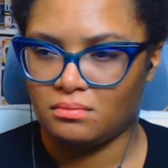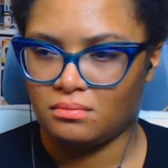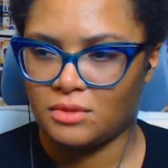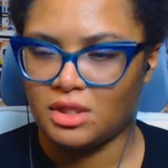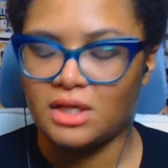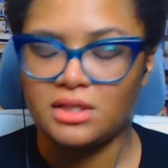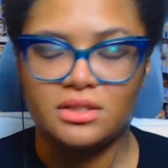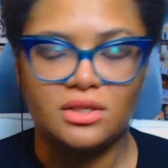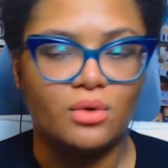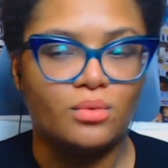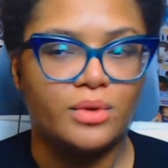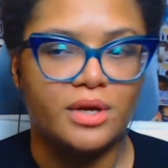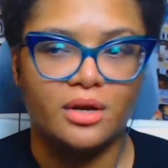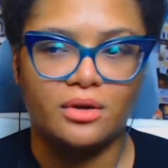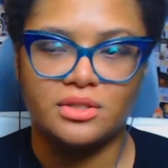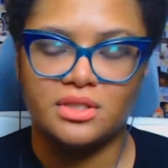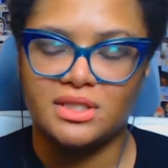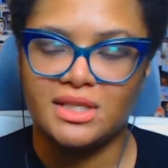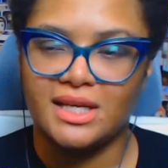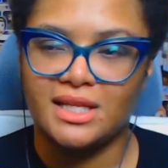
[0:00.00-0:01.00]
It's so
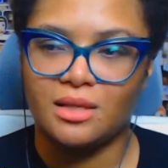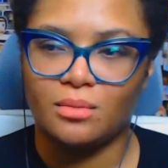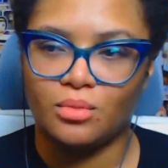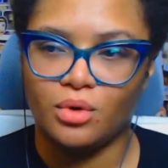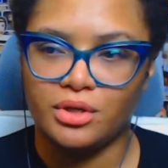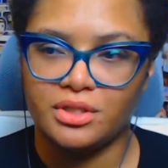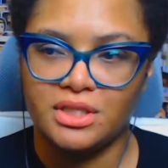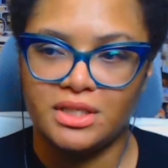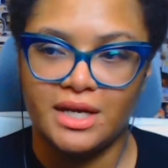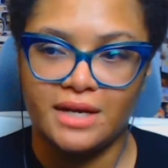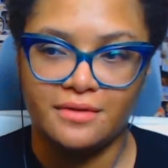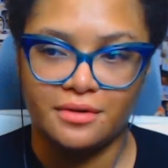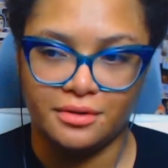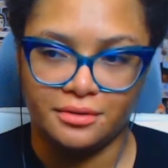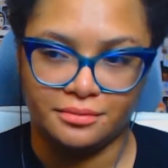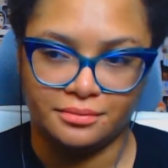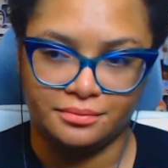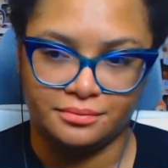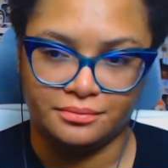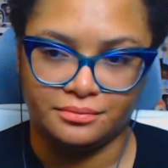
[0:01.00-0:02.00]
weird seeing them work together.
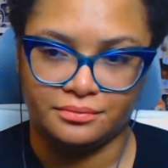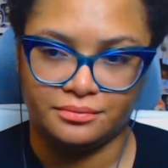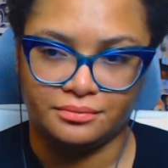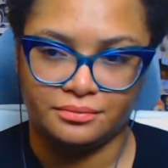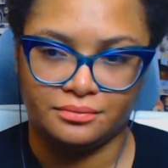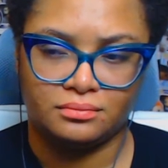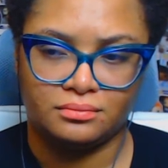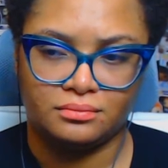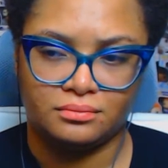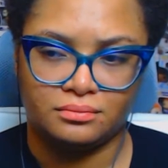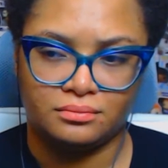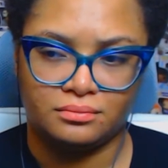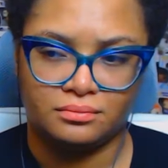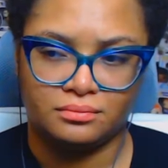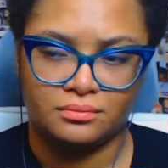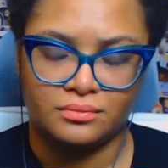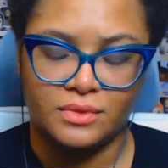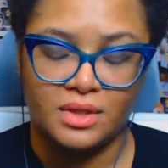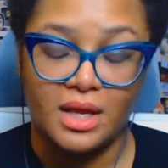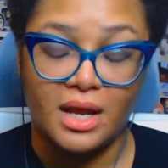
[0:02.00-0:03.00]

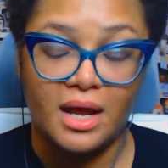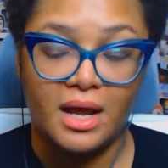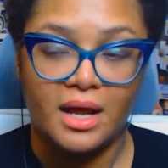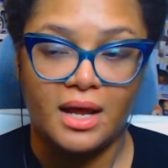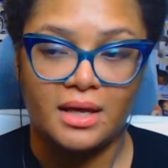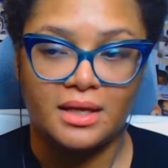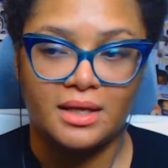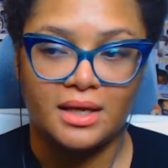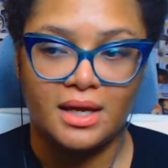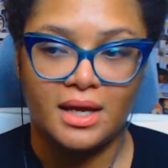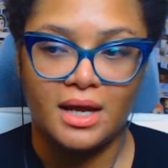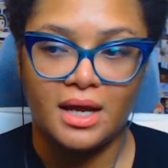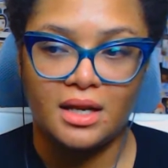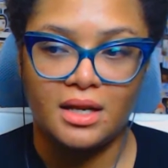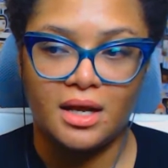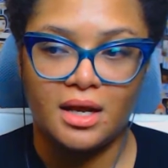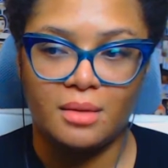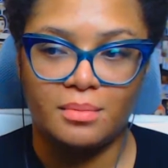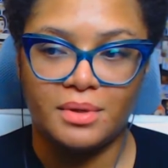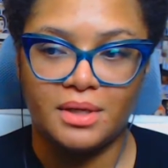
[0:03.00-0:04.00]
I
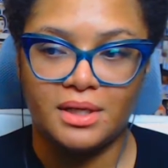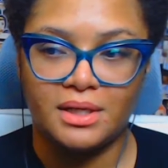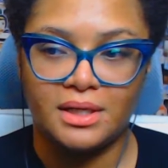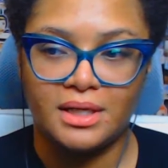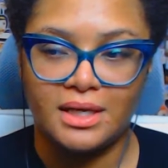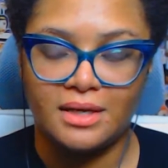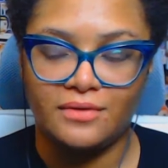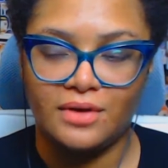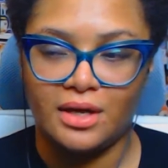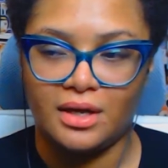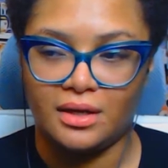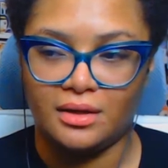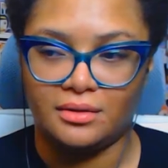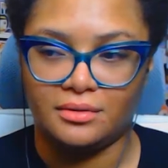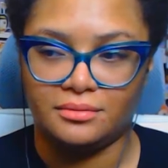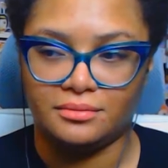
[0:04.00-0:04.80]
cannot believe it.